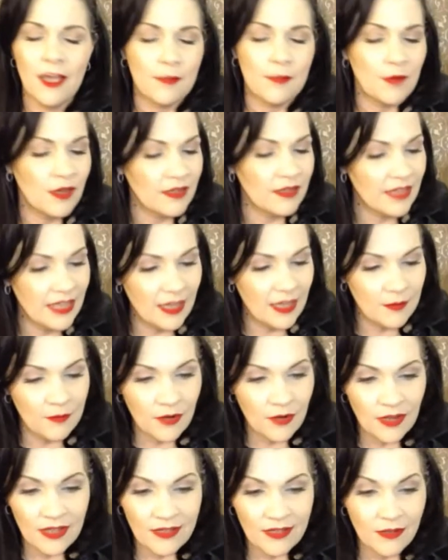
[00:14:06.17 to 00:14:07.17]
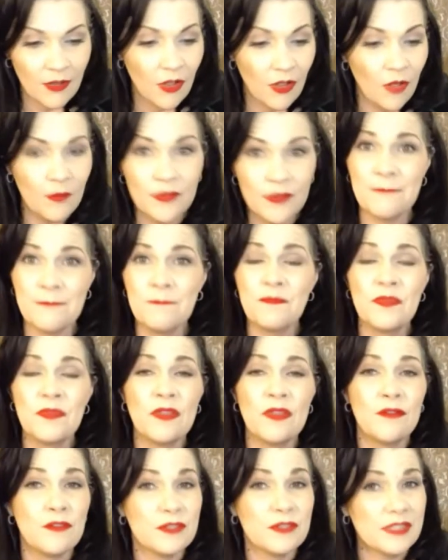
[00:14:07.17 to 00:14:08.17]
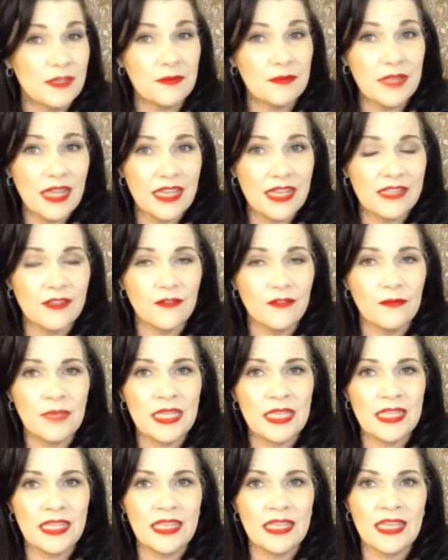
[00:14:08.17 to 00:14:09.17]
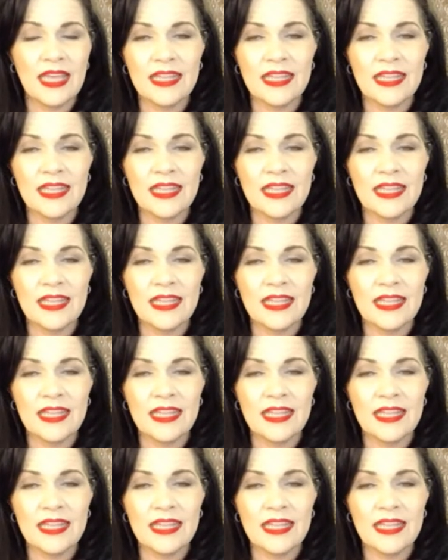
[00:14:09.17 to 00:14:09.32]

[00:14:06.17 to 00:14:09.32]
I'm on camera almost for some kind of meeting,